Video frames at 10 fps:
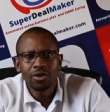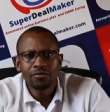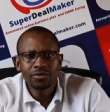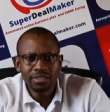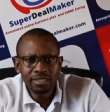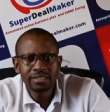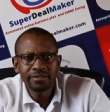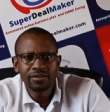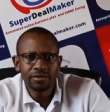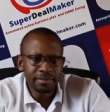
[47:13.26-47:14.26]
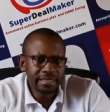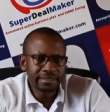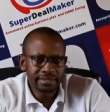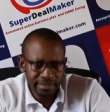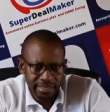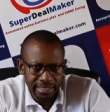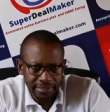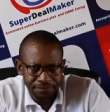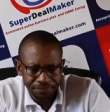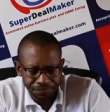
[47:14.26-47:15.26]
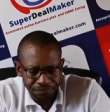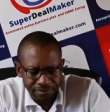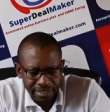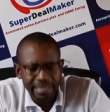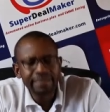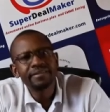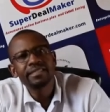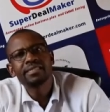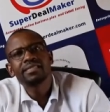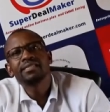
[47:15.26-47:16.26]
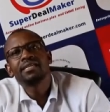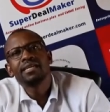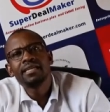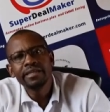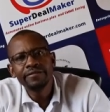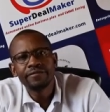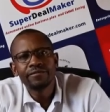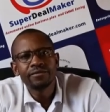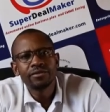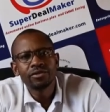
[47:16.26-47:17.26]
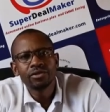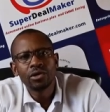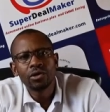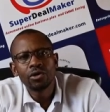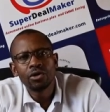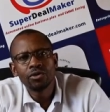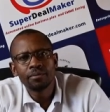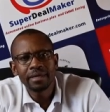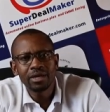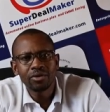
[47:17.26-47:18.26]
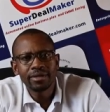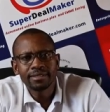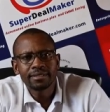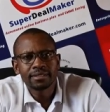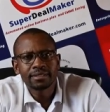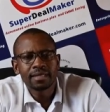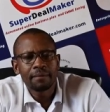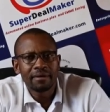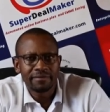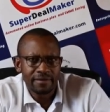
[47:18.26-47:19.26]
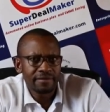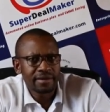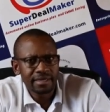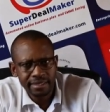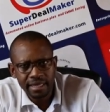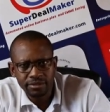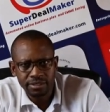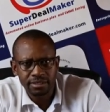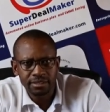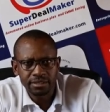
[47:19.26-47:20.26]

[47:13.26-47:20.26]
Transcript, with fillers: for skills development um, levies if your your payroll is above 500,000.